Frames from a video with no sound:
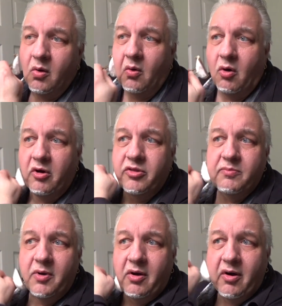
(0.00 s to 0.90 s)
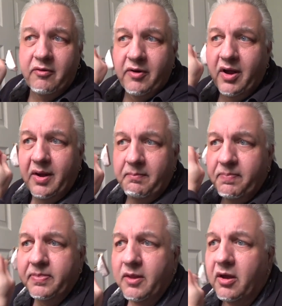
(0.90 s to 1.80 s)
of them
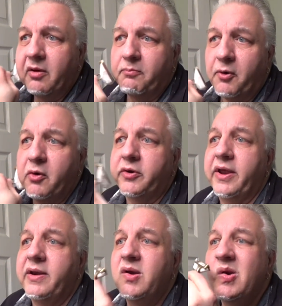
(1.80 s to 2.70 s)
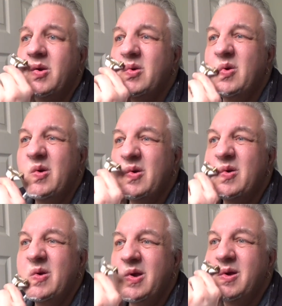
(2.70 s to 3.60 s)
are broken.
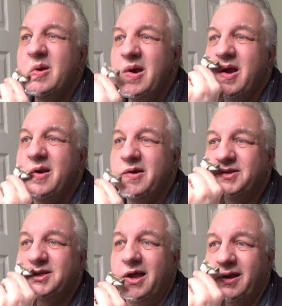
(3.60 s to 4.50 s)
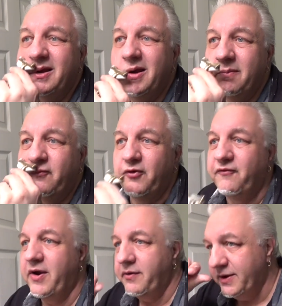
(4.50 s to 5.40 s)
And they're selling them for
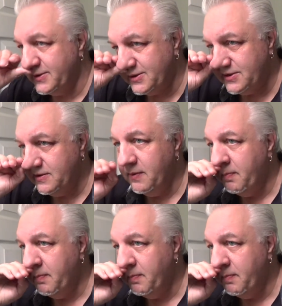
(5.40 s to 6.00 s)
various